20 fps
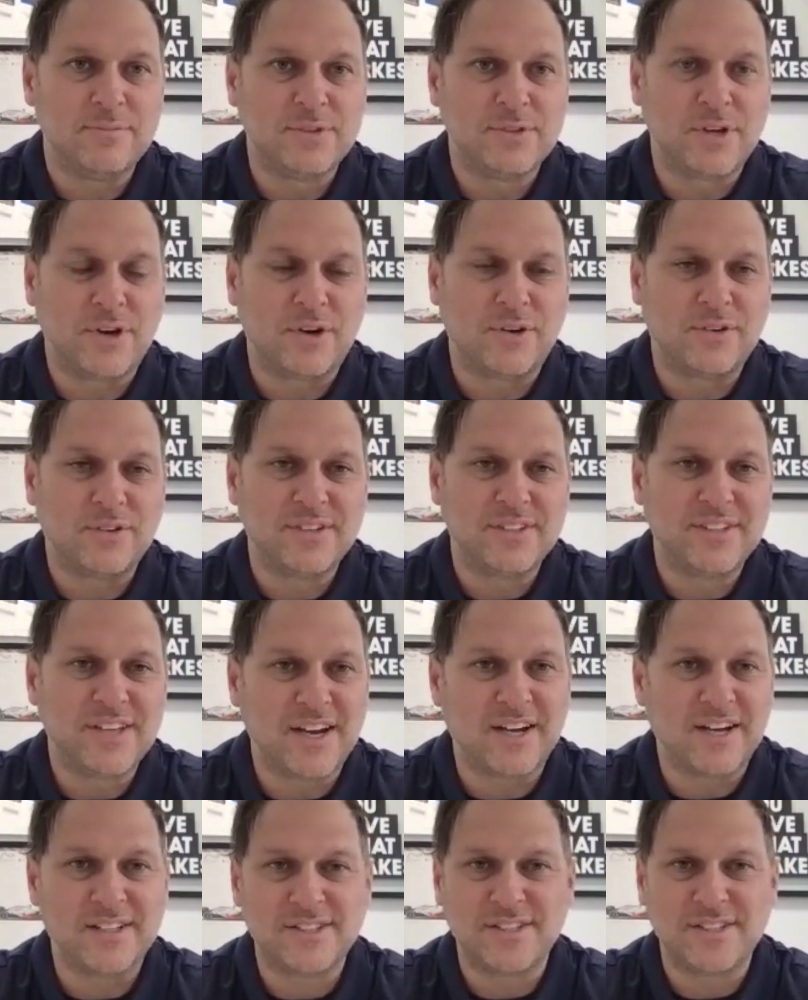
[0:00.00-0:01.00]
So
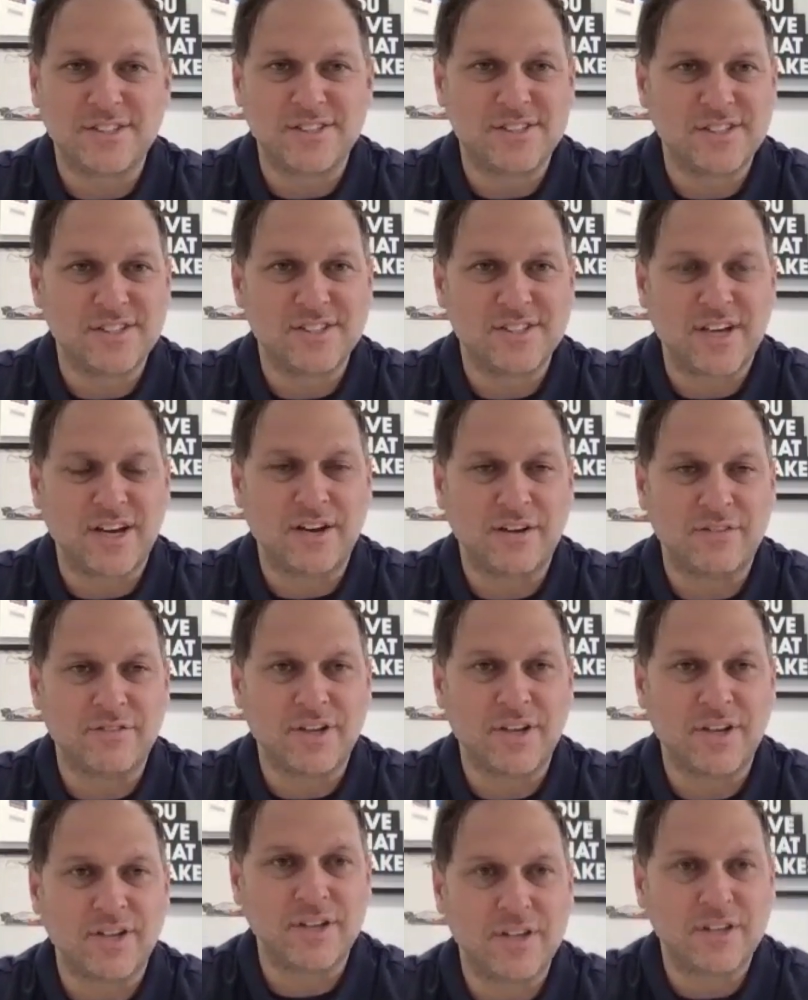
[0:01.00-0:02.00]
yeah, it's kind of
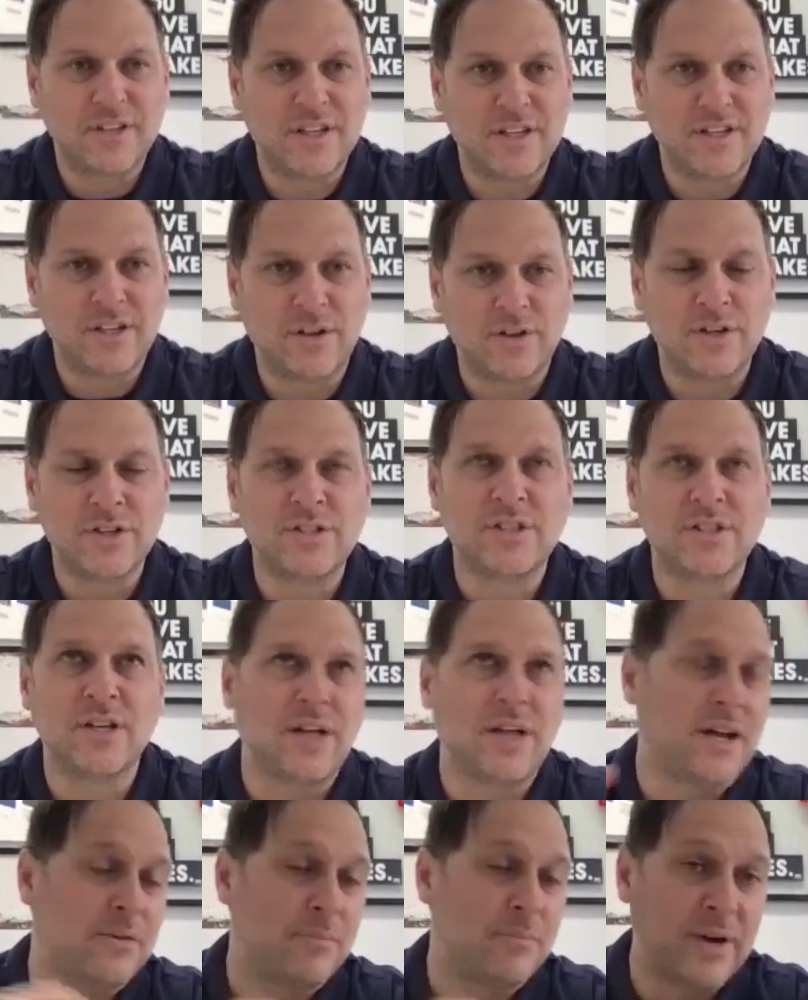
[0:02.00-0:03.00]
a, you know, you see a
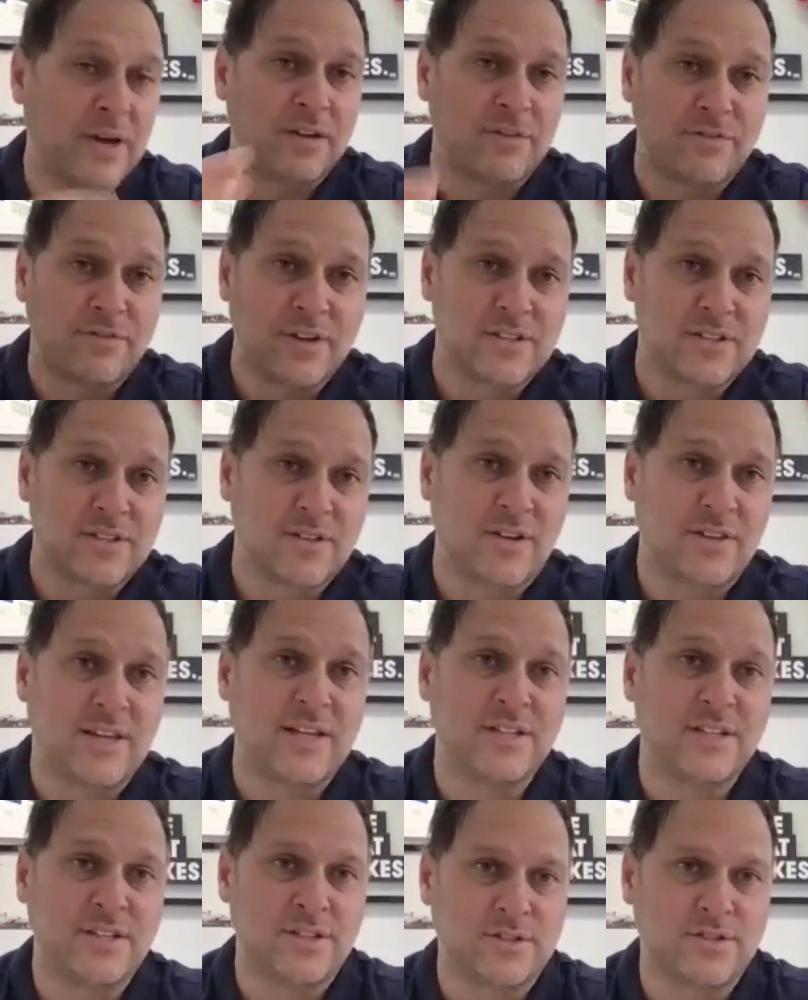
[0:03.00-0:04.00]
lot of benefits on
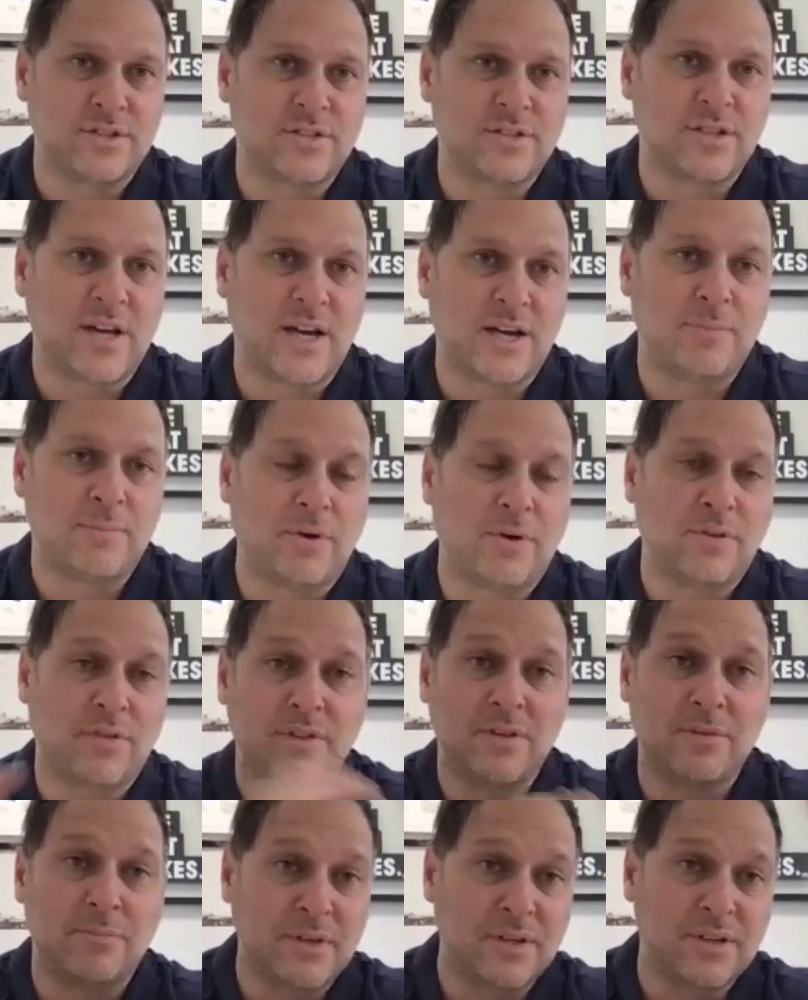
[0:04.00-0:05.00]
that digital side, both
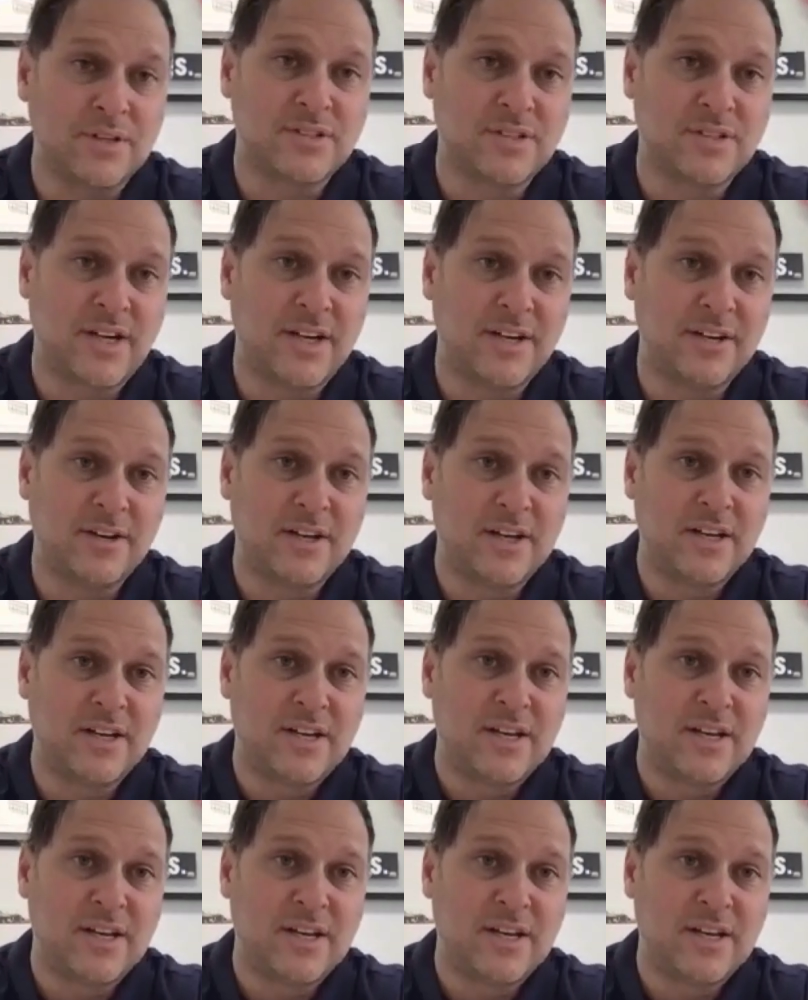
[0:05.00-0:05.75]
in the build side,